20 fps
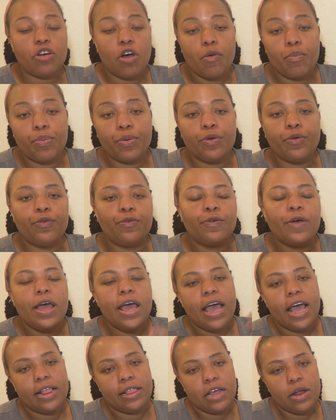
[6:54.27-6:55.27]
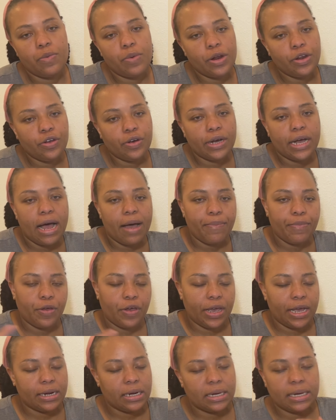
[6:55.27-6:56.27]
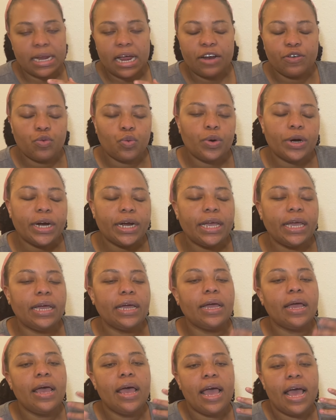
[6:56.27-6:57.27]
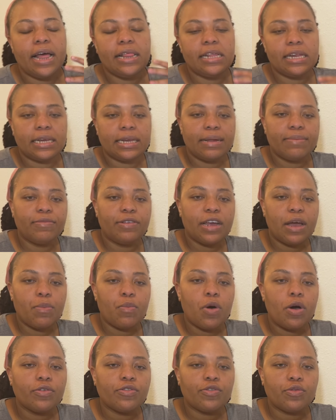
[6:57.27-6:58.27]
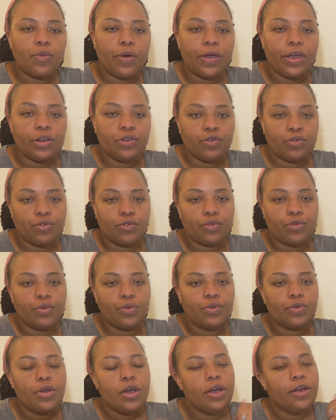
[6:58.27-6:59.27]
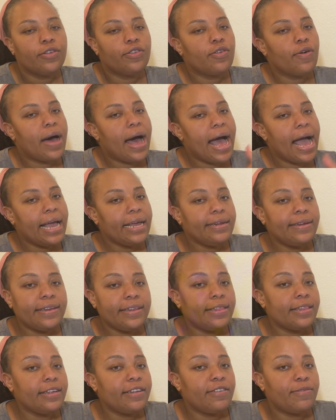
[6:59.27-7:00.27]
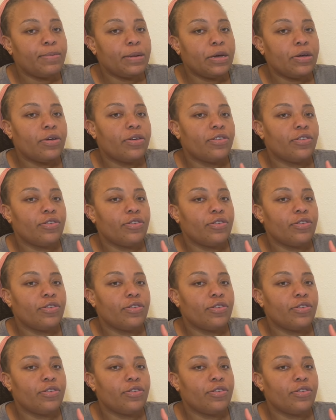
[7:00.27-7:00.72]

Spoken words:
proof, and then when you come, you can start working at the same time whilst going to school. So I did this because